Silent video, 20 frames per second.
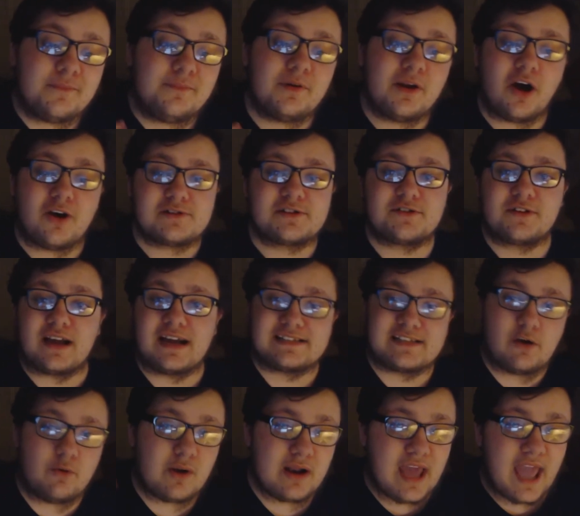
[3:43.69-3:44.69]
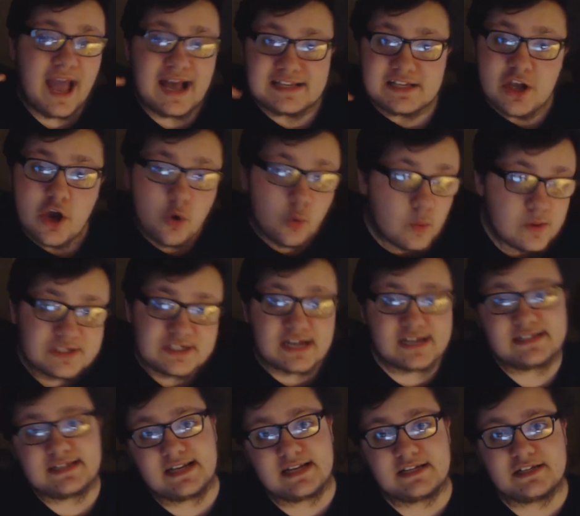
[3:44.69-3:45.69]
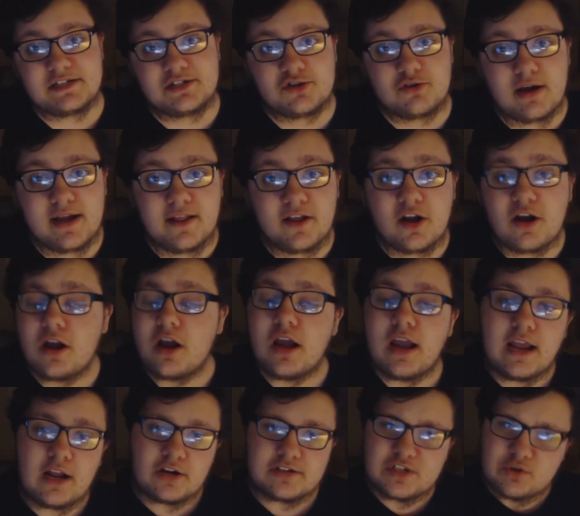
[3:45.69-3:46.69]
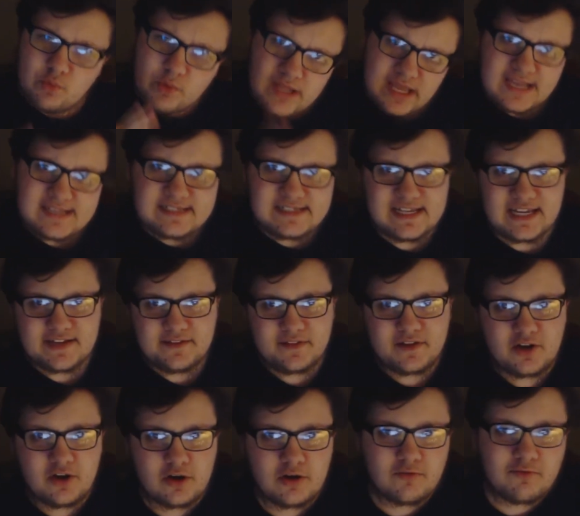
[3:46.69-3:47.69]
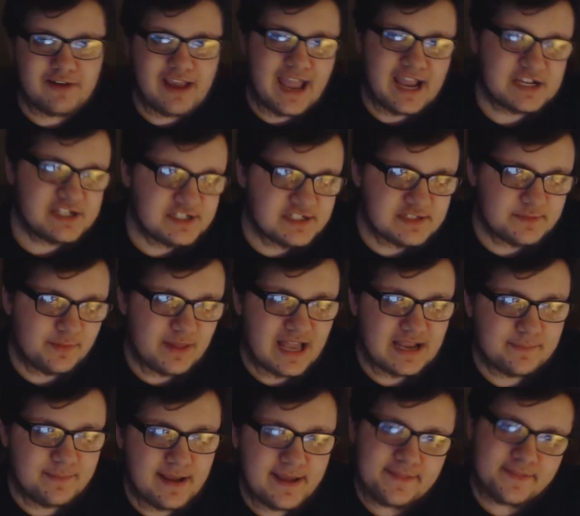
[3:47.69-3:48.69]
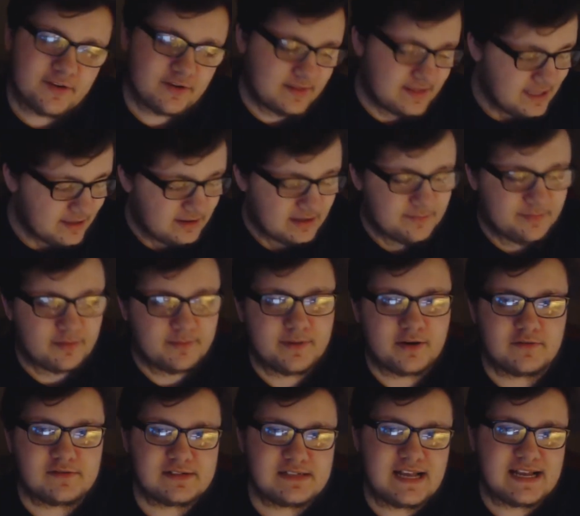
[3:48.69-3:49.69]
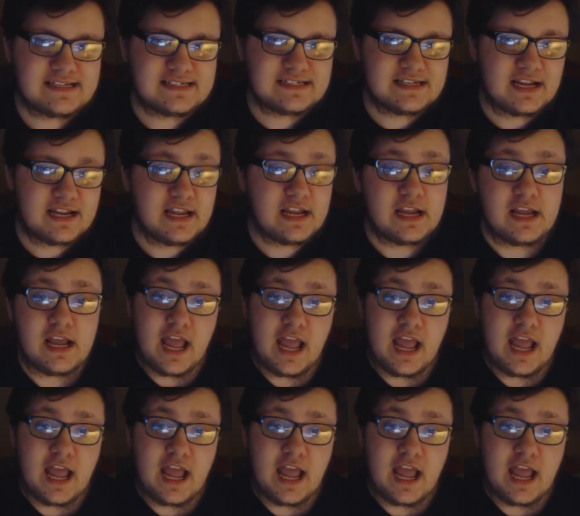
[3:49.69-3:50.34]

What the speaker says: But also, guys, I want to ask, what you guys think of the trailer? And also, what do you guys think of the current reactions to Black Panther? The LA premiere was last night.